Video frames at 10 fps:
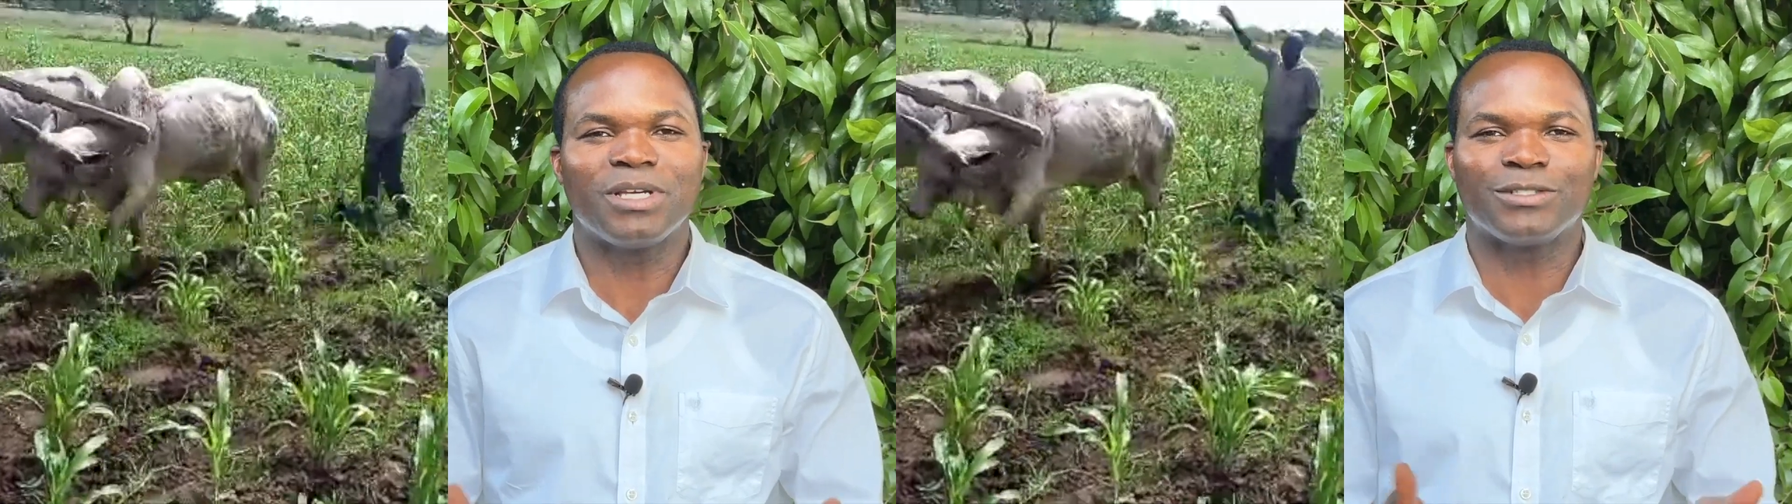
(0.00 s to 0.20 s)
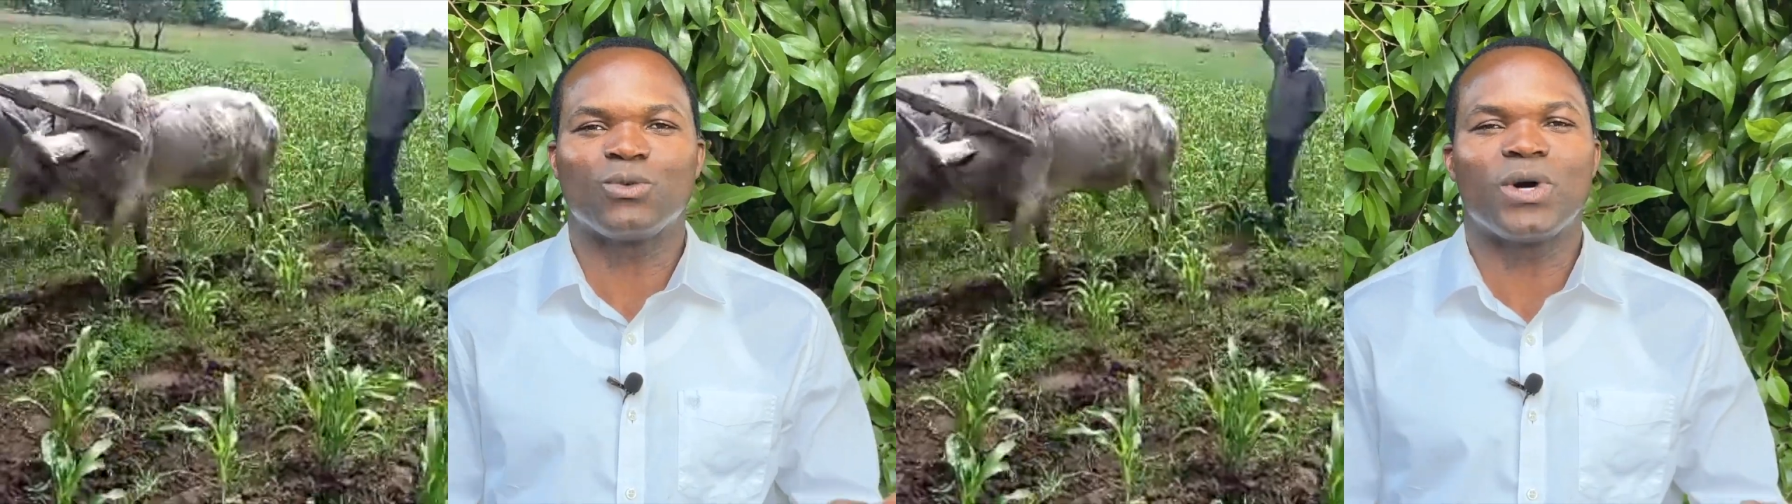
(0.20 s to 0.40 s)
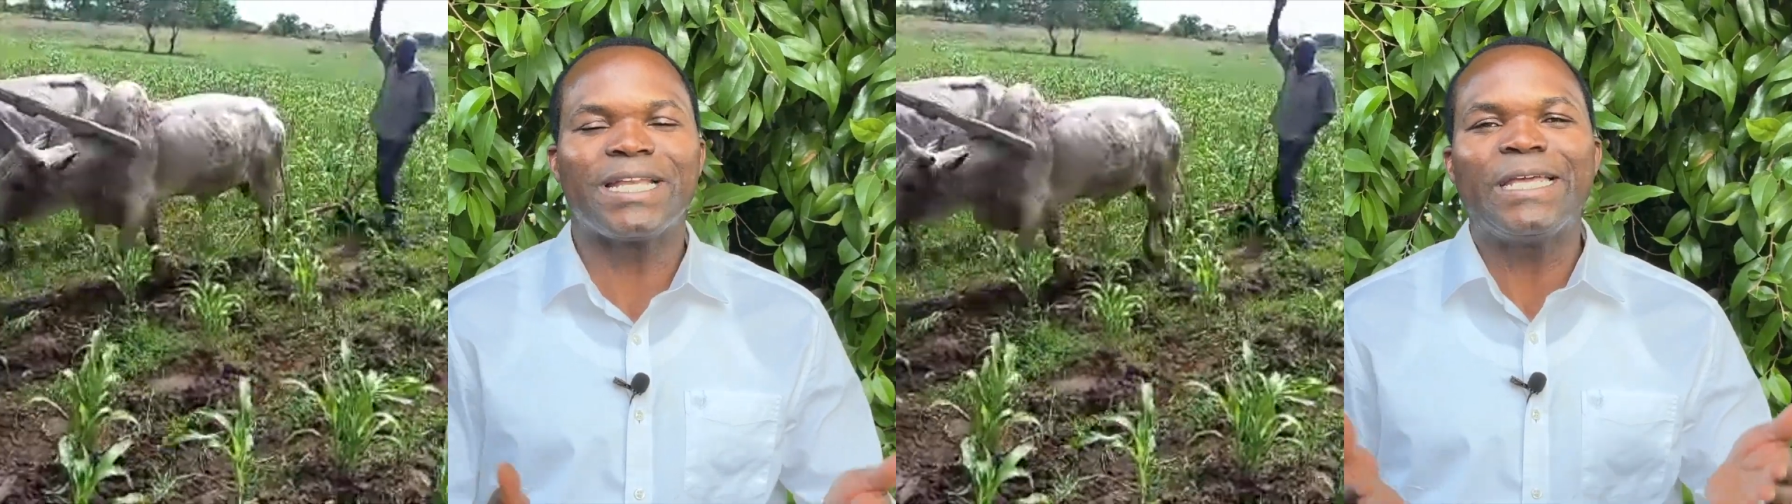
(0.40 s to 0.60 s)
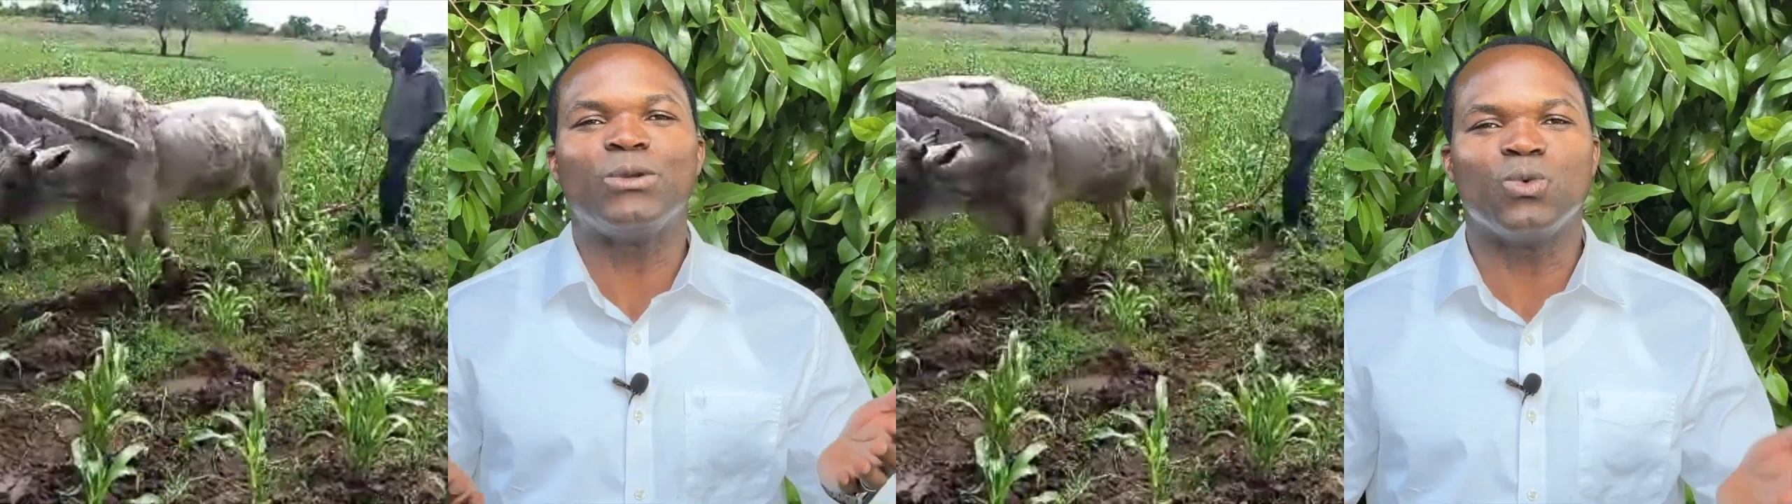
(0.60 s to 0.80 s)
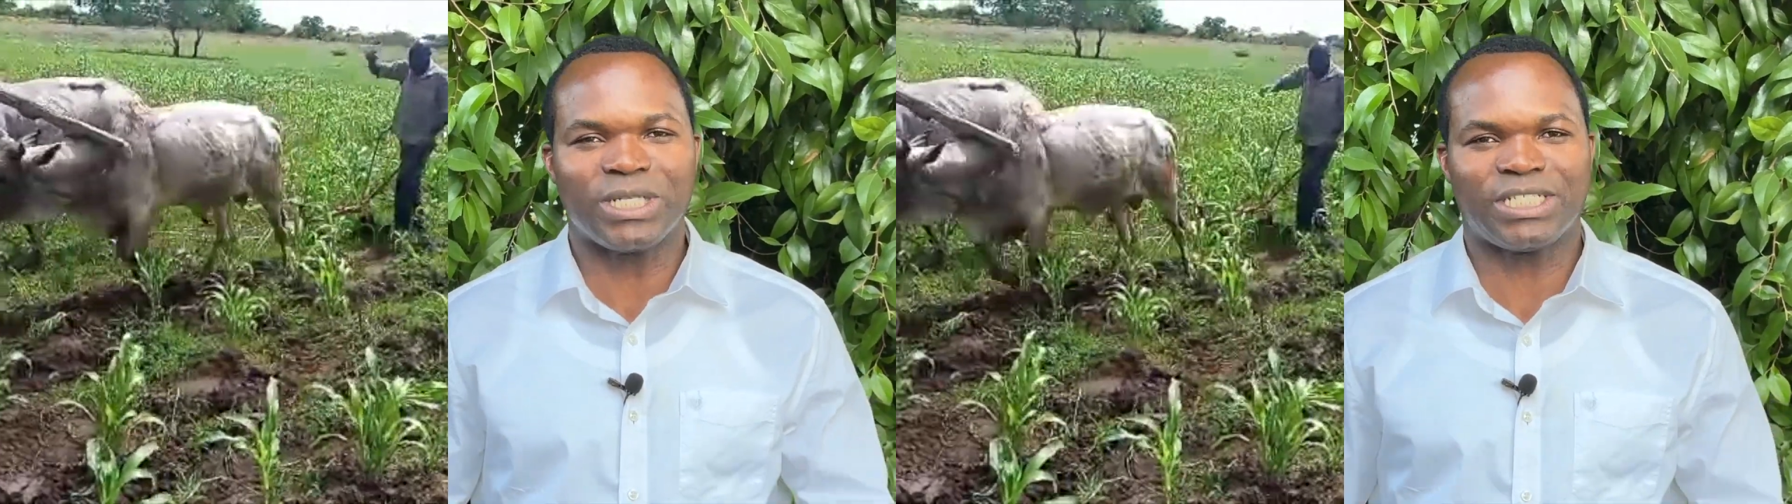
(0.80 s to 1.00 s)
is one
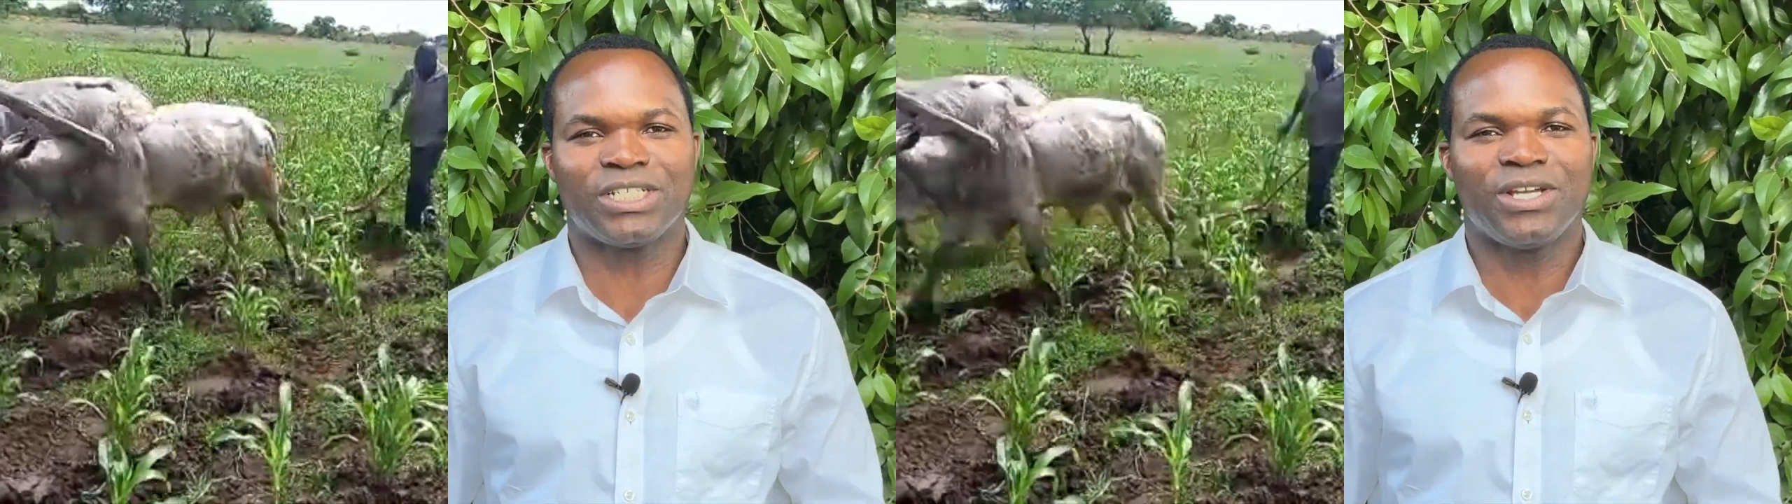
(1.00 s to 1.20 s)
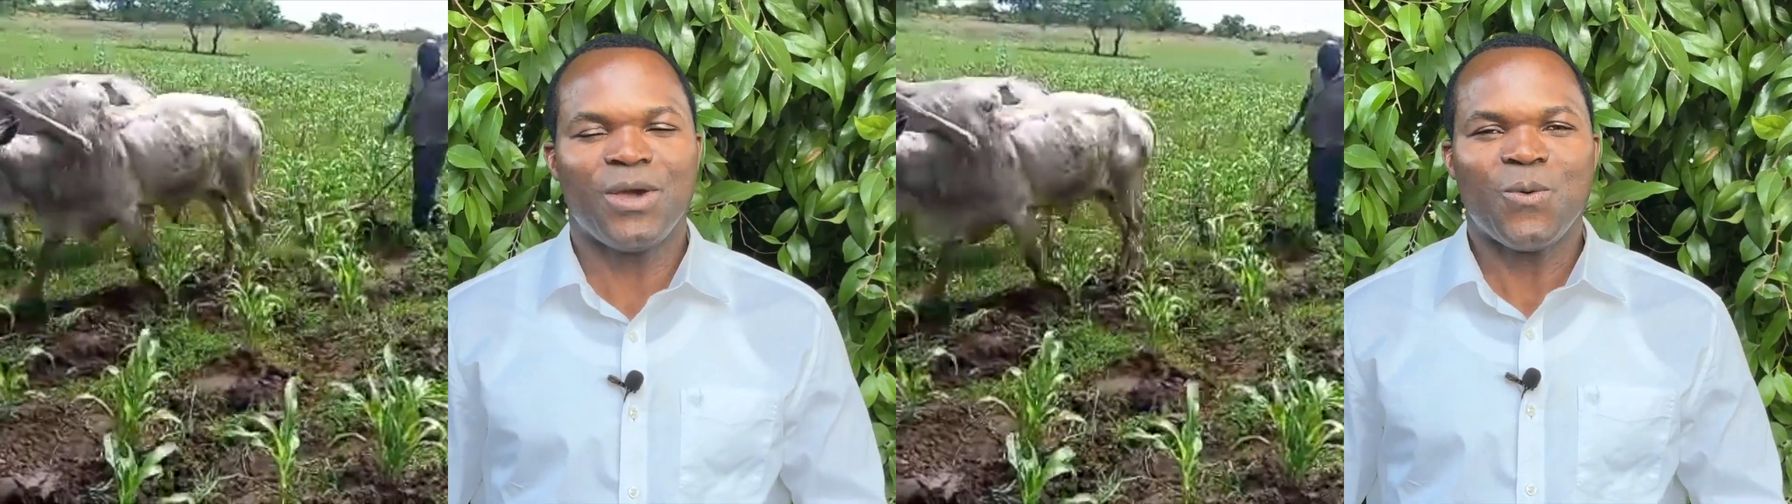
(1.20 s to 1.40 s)
in which